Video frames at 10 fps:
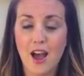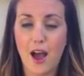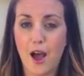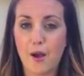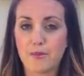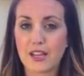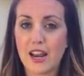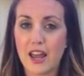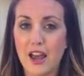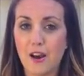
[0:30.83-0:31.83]
to
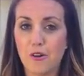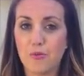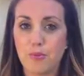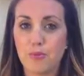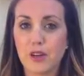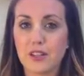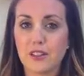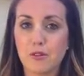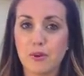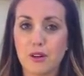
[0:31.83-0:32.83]
kind of help bring a
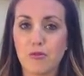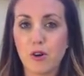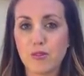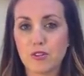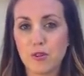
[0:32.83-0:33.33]
little bit of warmth